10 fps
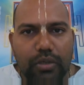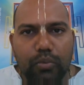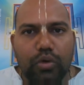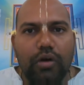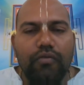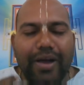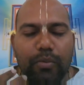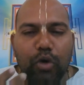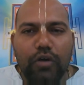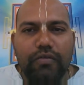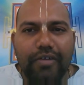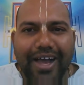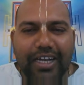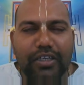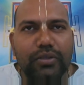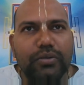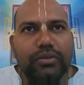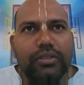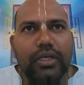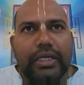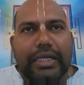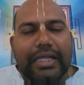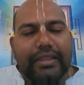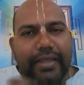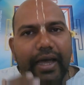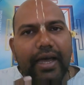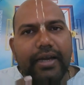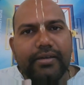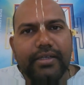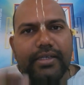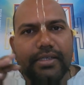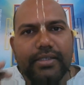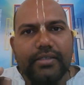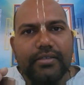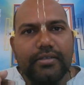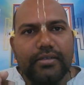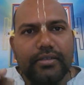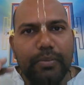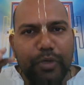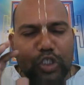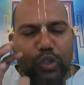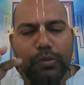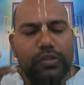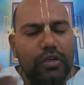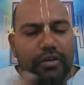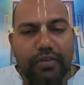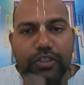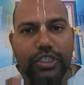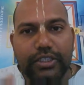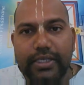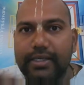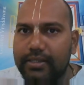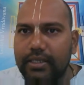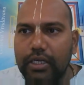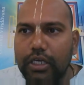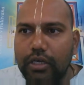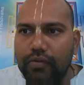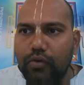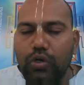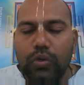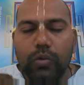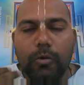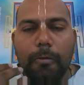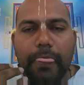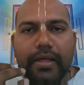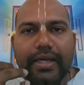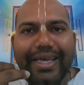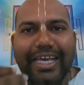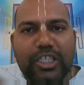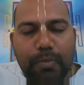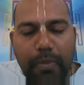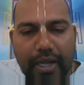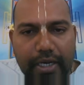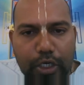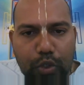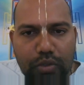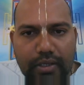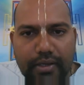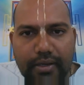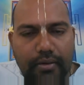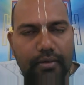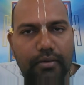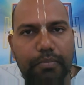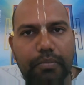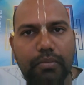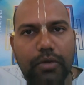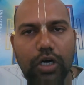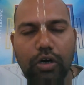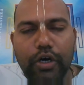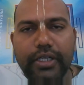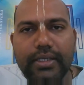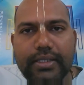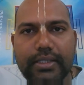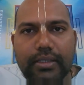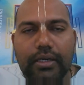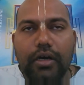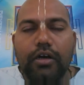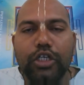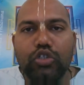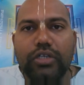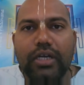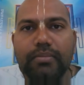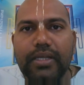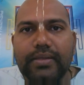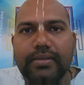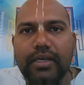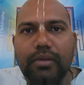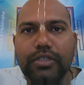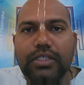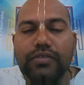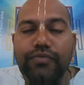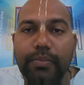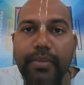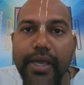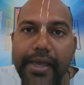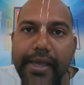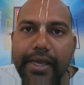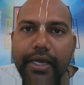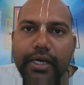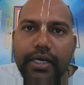book or book of values, that is the principles are never changing. Yes, if you want to explain it to the audience according to time, place, and circumstances, we may